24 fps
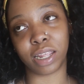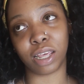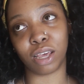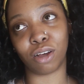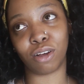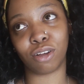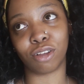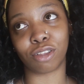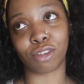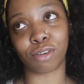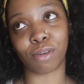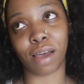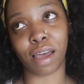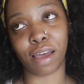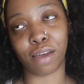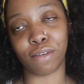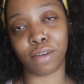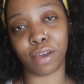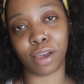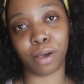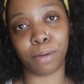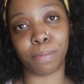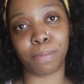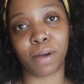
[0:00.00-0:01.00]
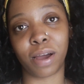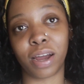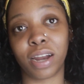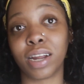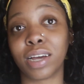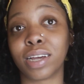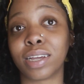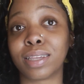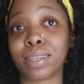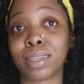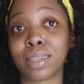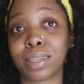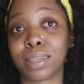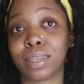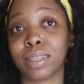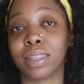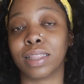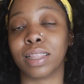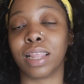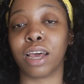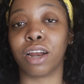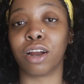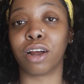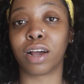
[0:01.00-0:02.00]
They also have hair products
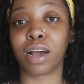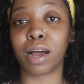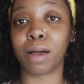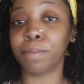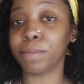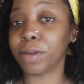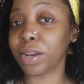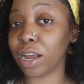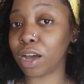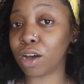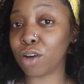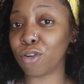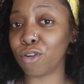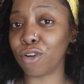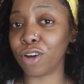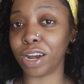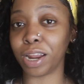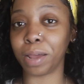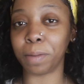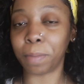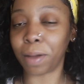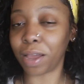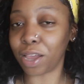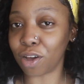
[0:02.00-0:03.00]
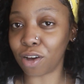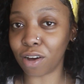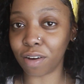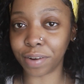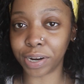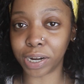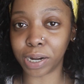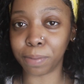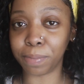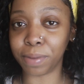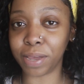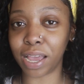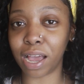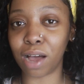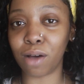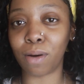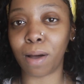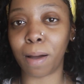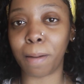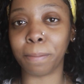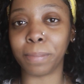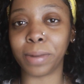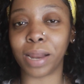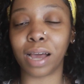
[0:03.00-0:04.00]
that are coming out, or they might already be
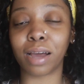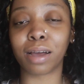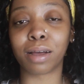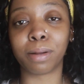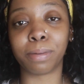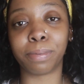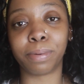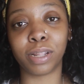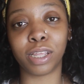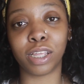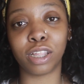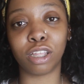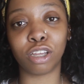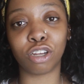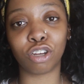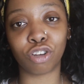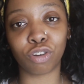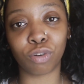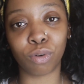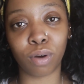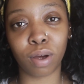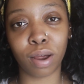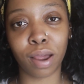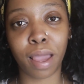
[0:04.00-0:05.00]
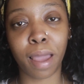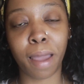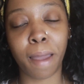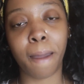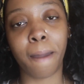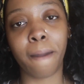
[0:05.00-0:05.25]
out. I'm not completely sure.